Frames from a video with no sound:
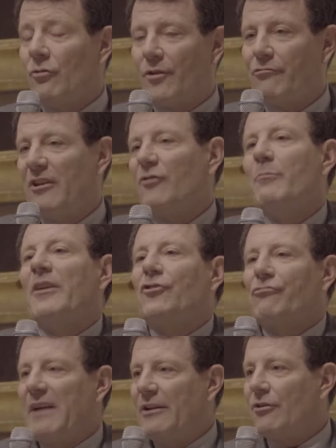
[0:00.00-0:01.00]
and North Korea is
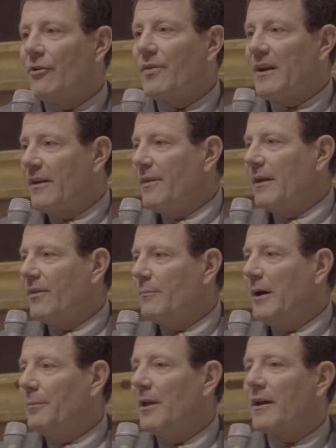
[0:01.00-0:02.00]
much greater than I think the
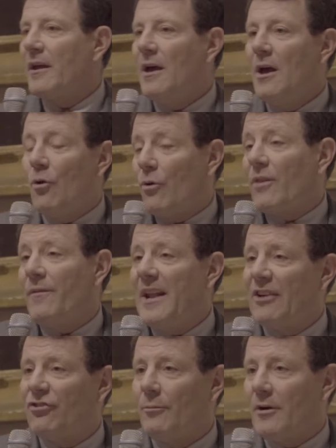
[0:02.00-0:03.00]
public or the
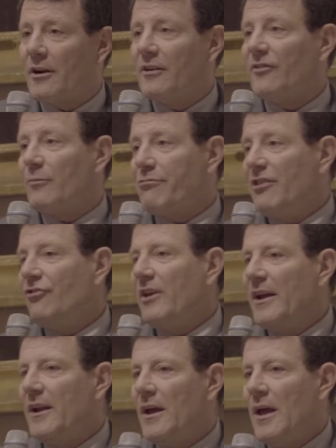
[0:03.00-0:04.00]
financial markets
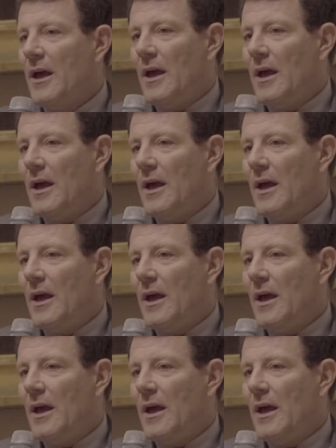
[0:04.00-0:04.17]
appreciate,